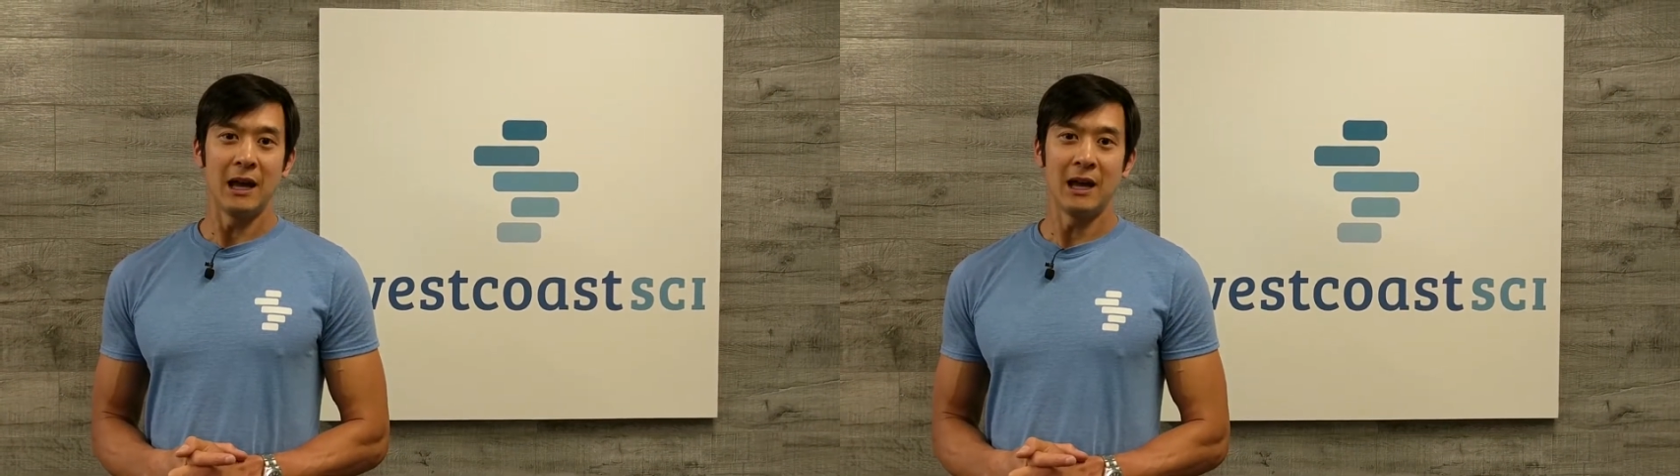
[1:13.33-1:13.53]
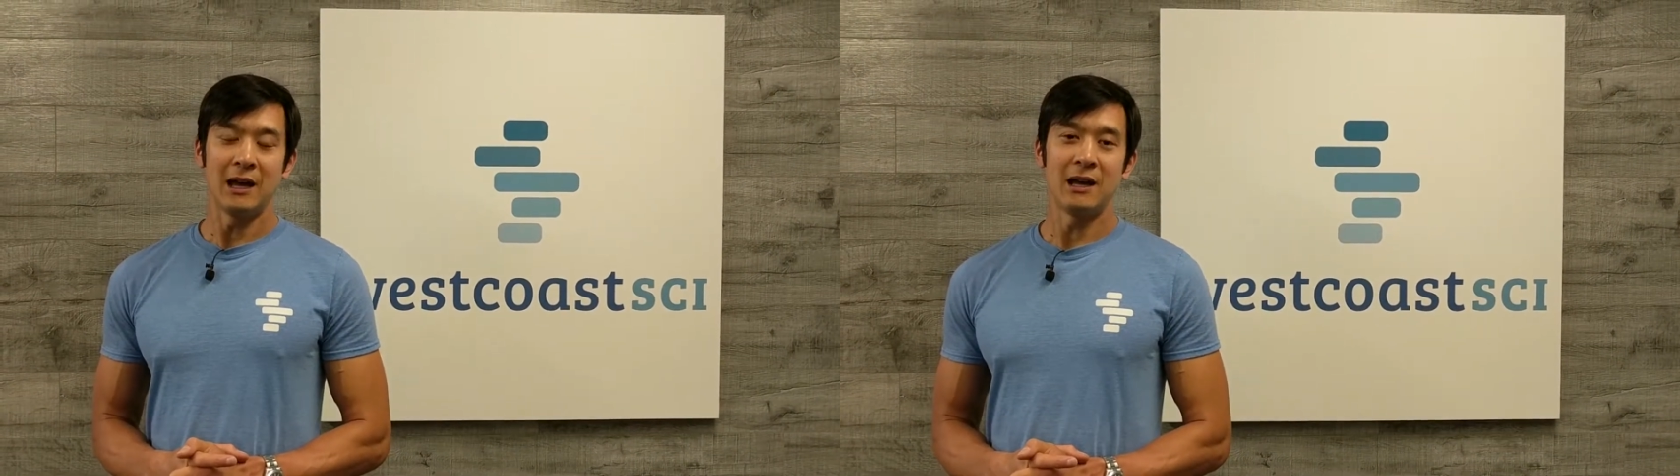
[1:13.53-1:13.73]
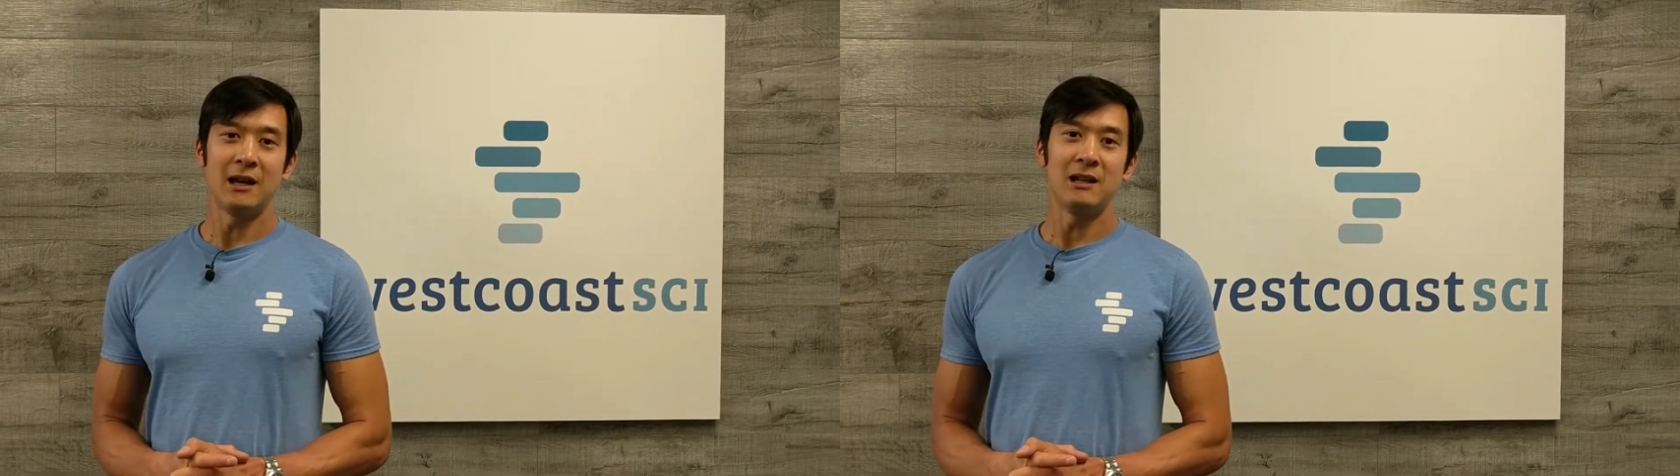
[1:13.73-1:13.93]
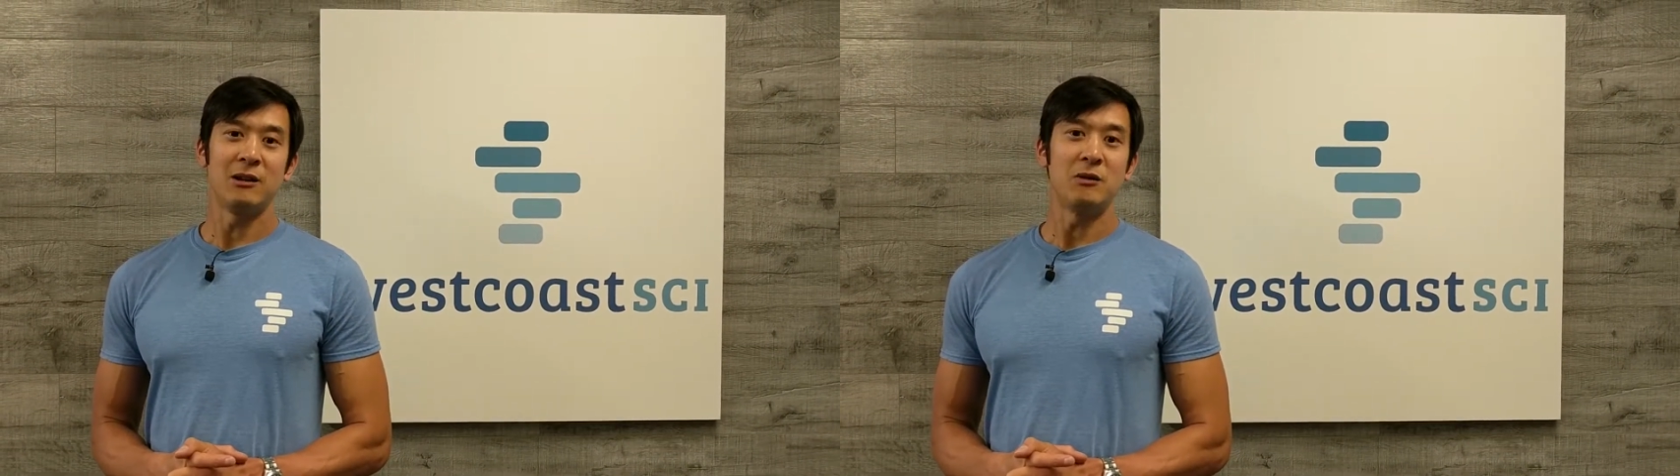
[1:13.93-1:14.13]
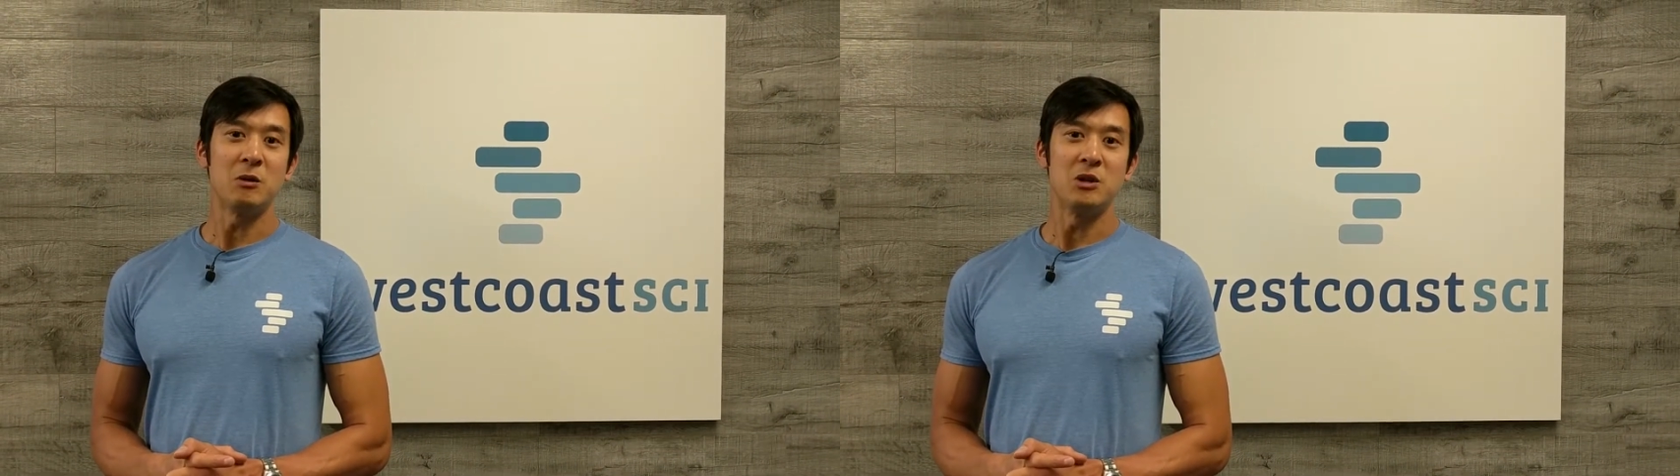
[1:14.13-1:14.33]
And
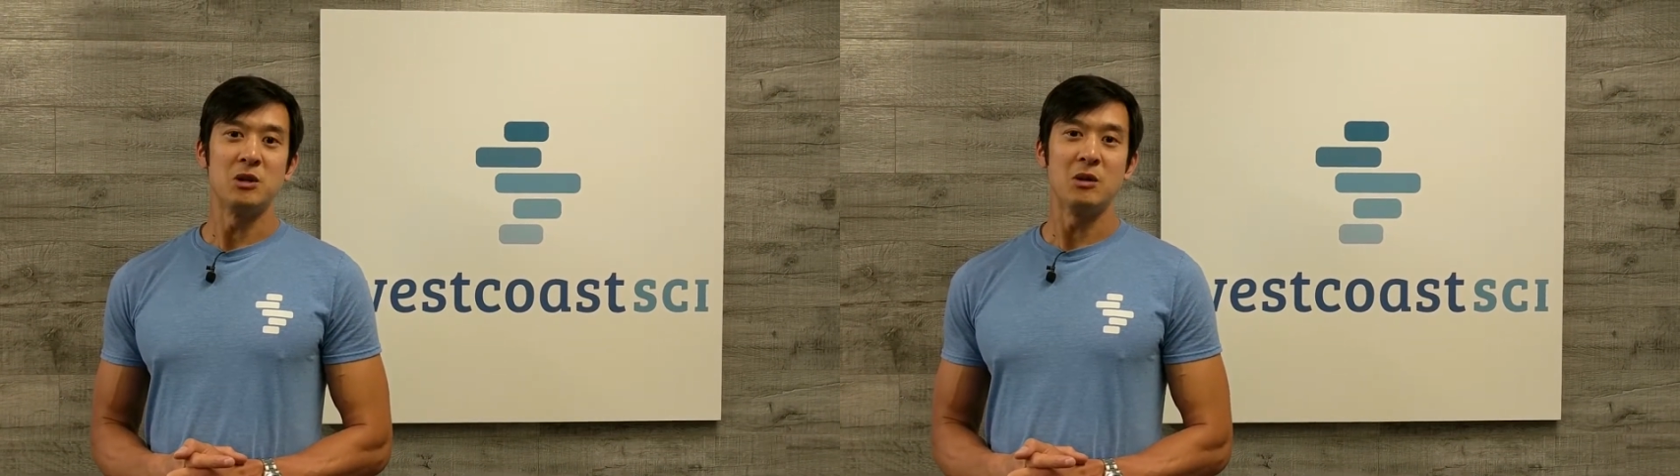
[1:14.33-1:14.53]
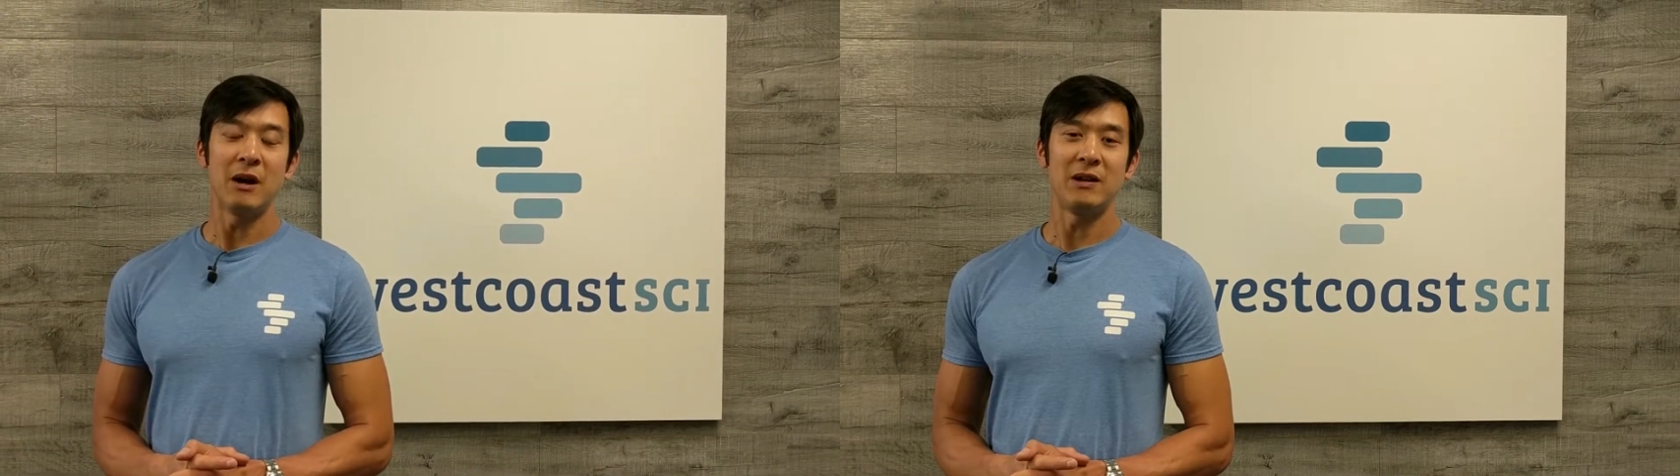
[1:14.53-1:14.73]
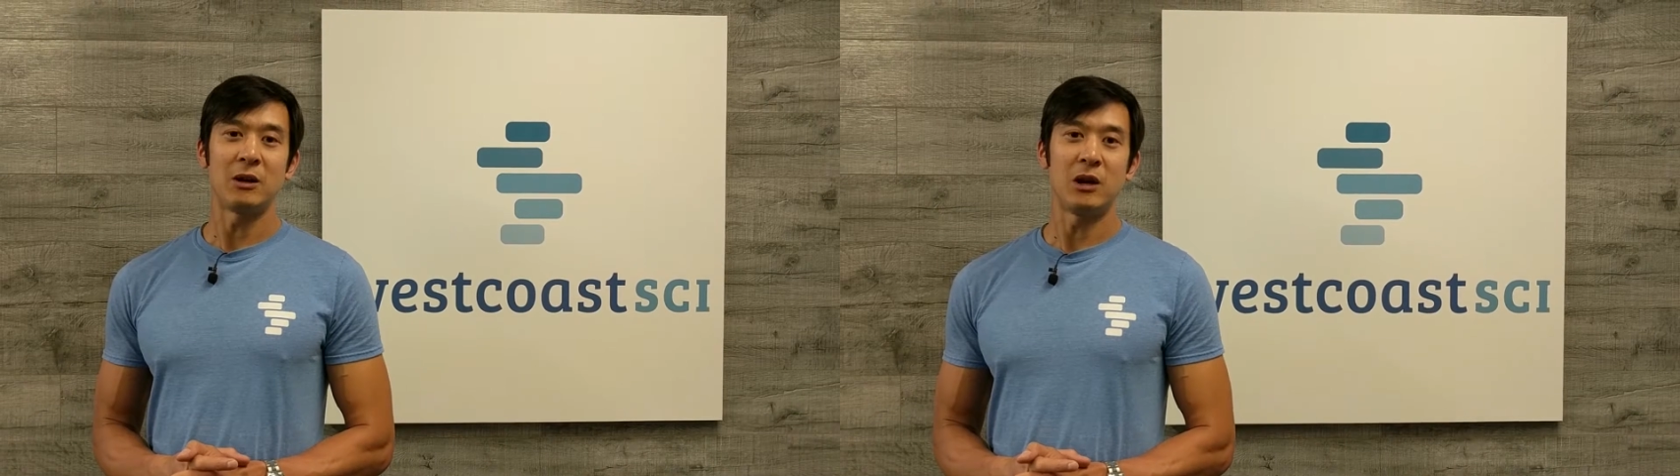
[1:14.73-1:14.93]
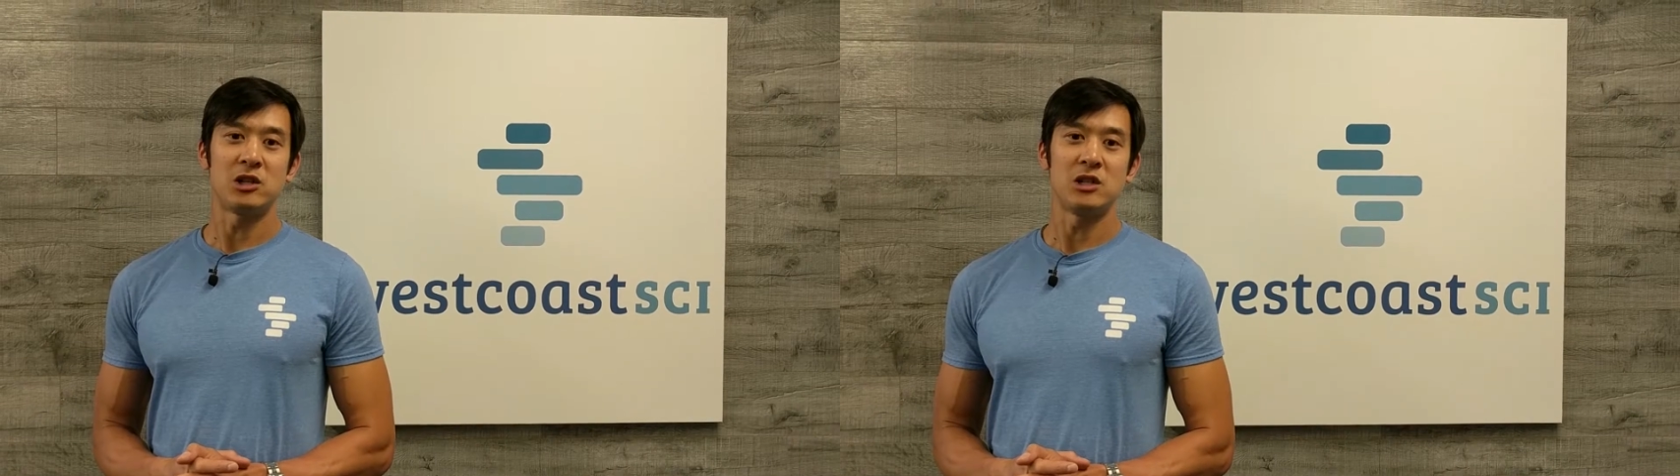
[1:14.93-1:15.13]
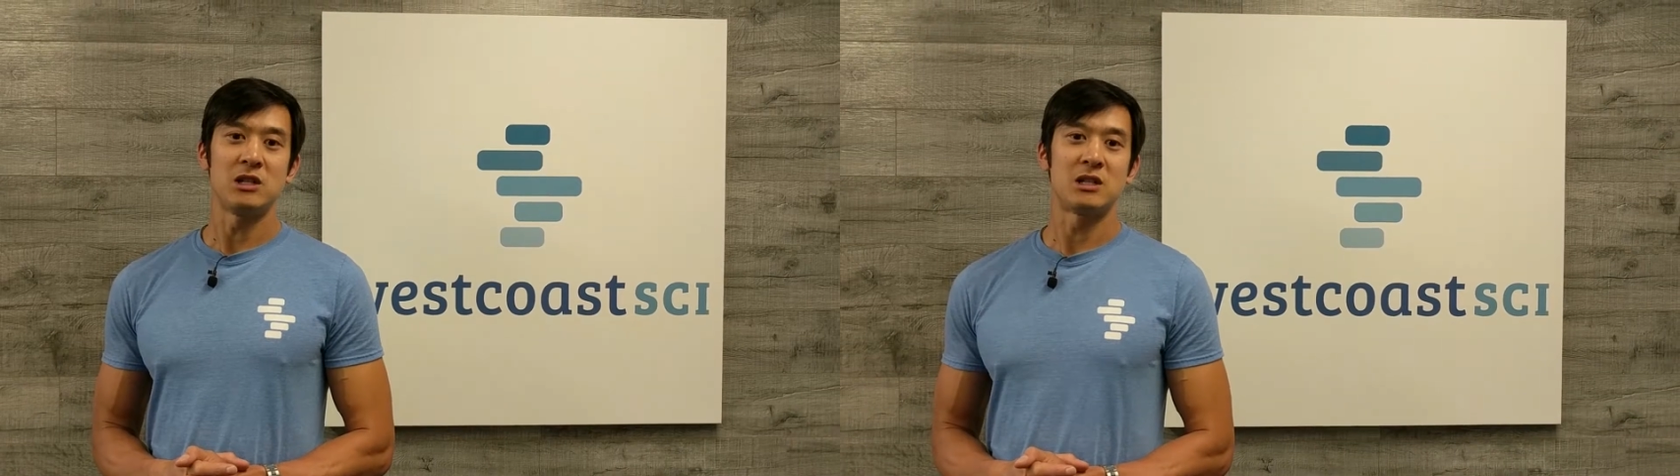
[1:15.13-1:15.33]
if you do have any
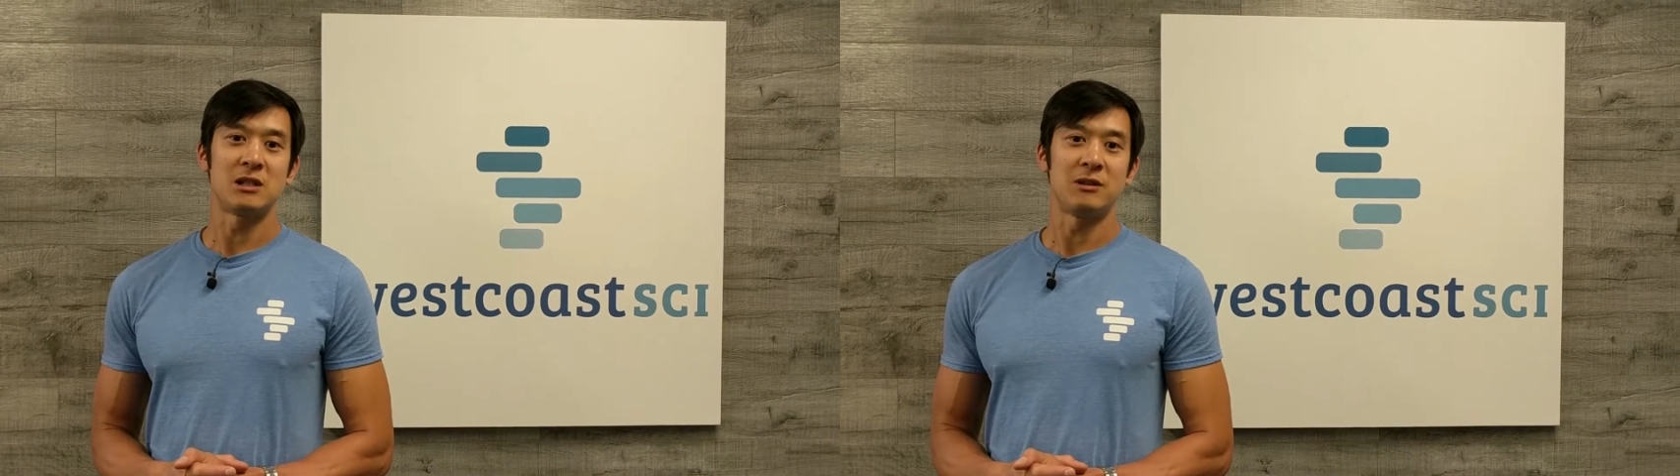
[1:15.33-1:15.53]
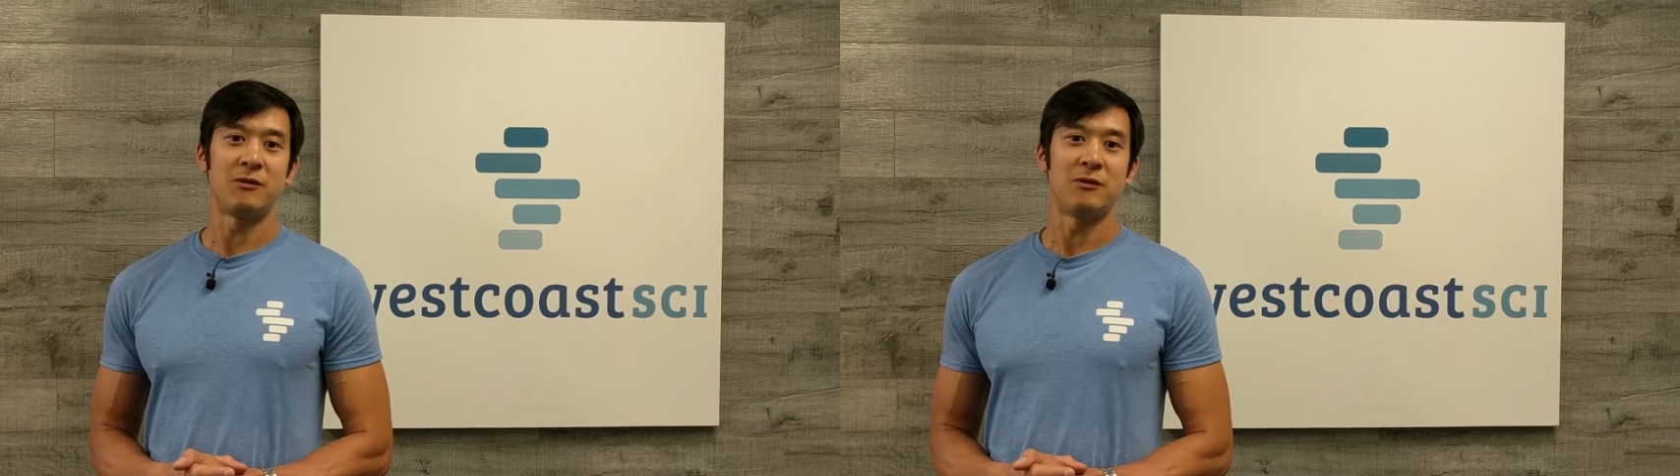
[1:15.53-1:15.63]
questions,